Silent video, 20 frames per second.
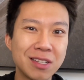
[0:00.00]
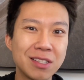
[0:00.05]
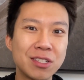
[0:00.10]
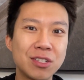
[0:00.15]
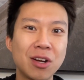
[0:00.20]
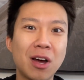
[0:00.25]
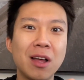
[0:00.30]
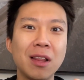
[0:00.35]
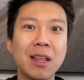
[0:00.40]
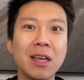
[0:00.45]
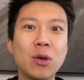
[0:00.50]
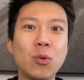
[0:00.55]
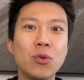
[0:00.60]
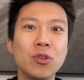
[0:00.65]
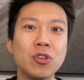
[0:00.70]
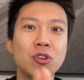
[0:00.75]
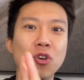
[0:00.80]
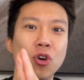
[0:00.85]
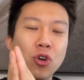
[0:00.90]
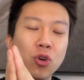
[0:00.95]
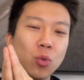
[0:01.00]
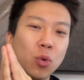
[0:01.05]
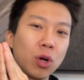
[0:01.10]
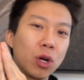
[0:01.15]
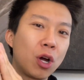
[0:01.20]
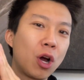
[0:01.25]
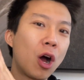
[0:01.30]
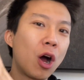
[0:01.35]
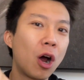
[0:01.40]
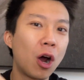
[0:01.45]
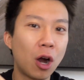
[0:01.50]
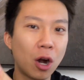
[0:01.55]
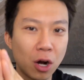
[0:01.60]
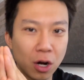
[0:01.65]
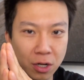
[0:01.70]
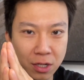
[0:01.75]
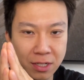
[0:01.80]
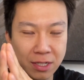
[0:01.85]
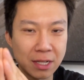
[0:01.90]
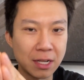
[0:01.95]
It's not like when you go to a
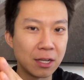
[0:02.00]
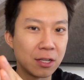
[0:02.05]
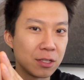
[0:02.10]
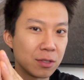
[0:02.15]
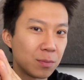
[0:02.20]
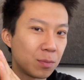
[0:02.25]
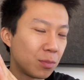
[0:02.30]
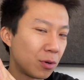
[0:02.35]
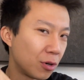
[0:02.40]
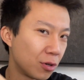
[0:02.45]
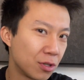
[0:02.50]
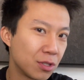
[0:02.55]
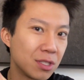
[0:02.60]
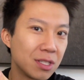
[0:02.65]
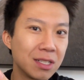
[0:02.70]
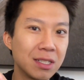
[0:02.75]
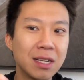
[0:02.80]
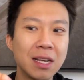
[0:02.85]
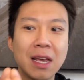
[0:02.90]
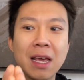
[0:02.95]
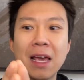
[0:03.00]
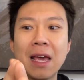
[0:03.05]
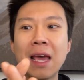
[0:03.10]
car salesperson